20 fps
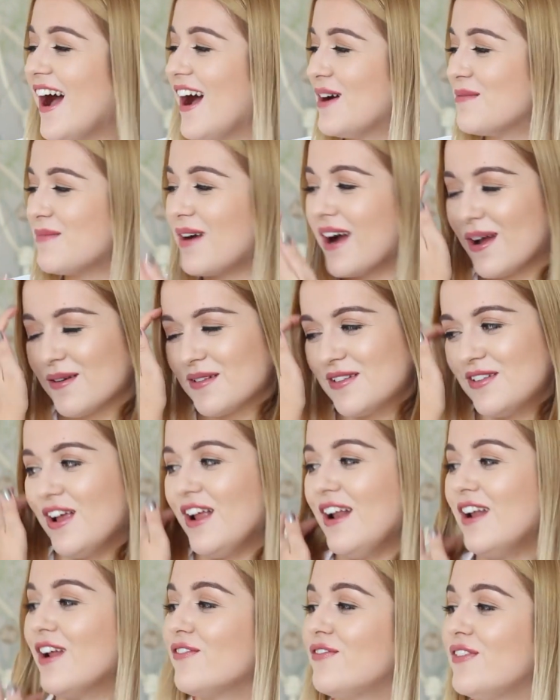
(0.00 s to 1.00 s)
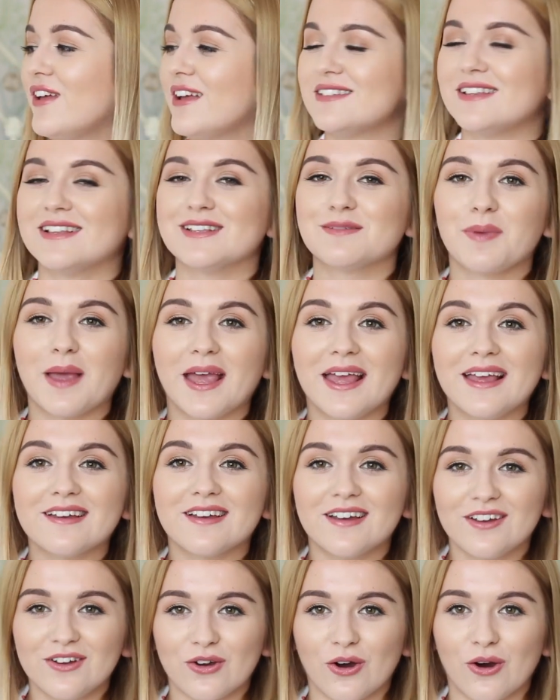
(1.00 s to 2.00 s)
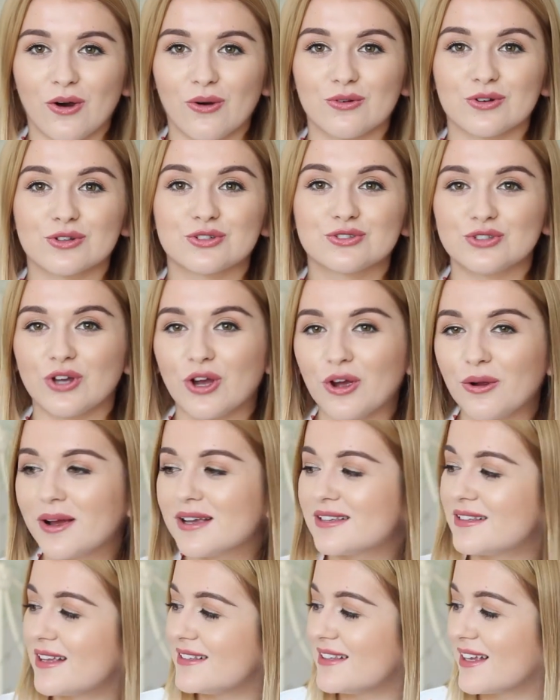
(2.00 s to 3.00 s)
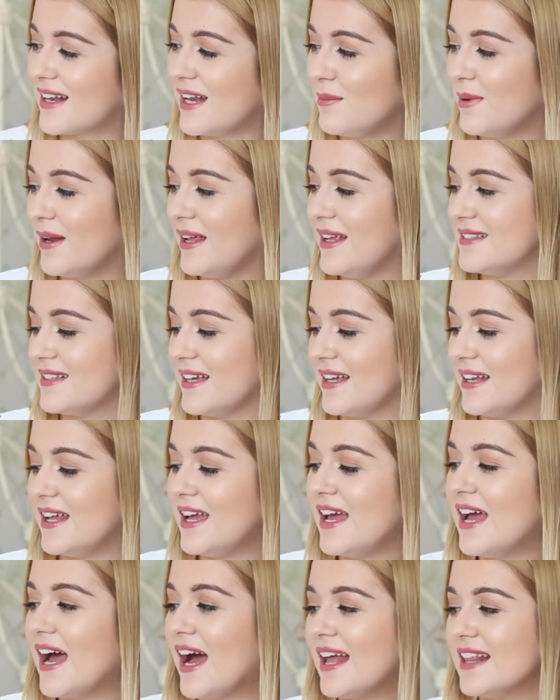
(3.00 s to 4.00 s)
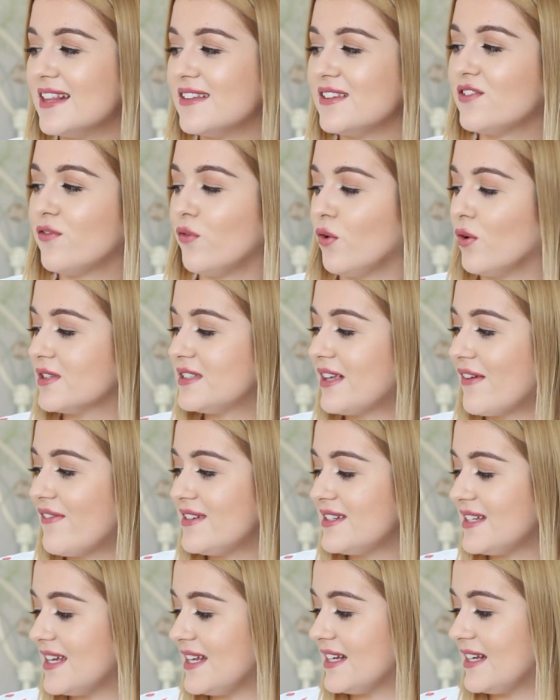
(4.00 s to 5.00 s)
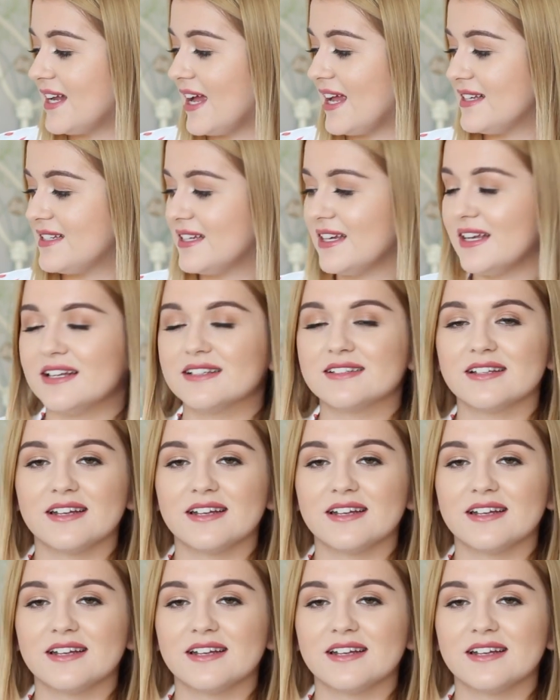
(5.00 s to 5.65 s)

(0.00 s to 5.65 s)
I absolutely love this. It's pink and gold, so aesthetically pleasing, and it's for 17 and 18.